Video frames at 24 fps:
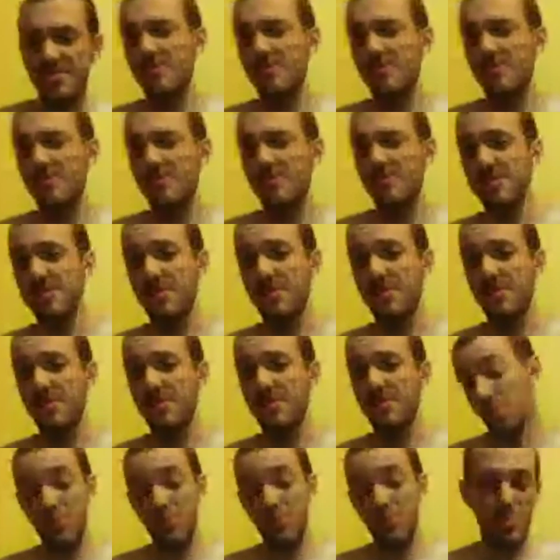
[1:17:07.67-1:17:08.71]
They're considered
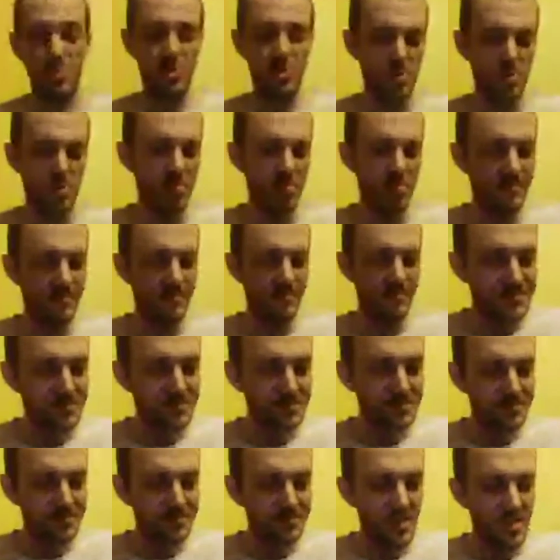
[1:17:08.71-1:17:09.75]
true neutral,
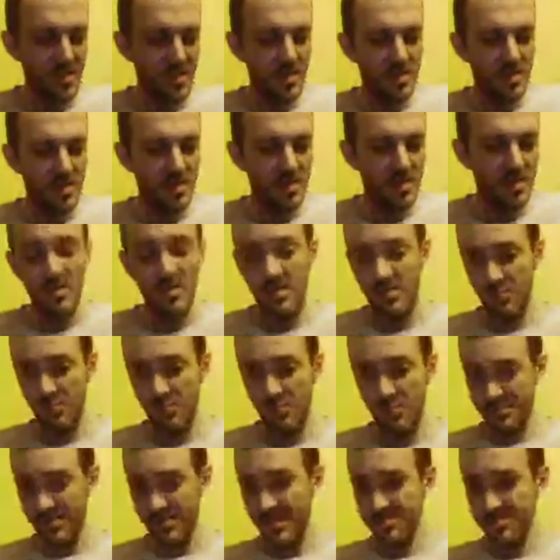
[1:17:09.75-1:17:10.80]

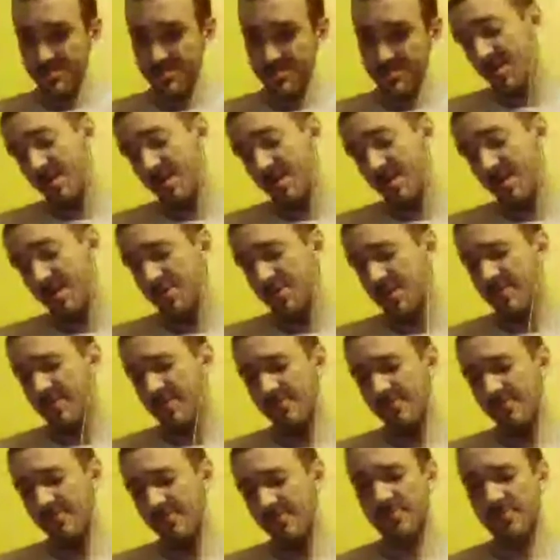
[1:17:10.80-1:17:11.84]
which means they could
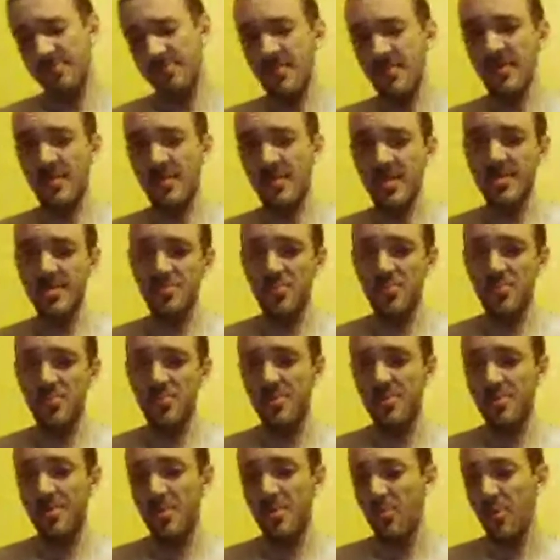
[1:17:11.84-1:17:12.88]
care a fuck less
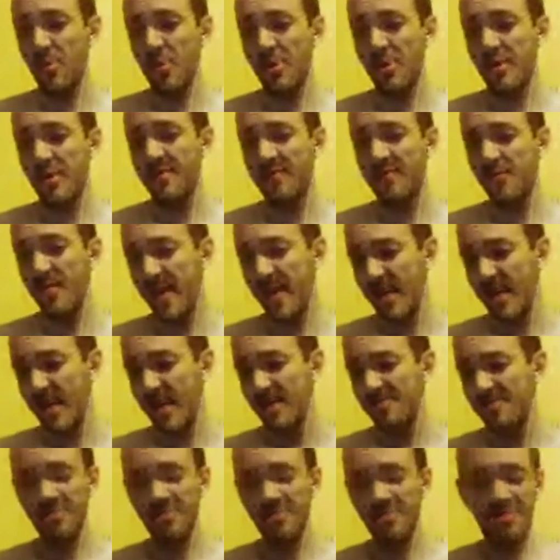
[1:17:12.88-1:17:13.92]
whether they're working for a bad
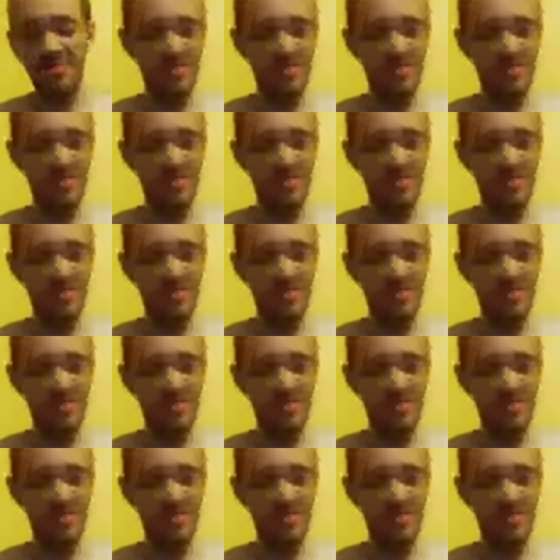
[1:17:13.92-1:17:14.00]
guy or a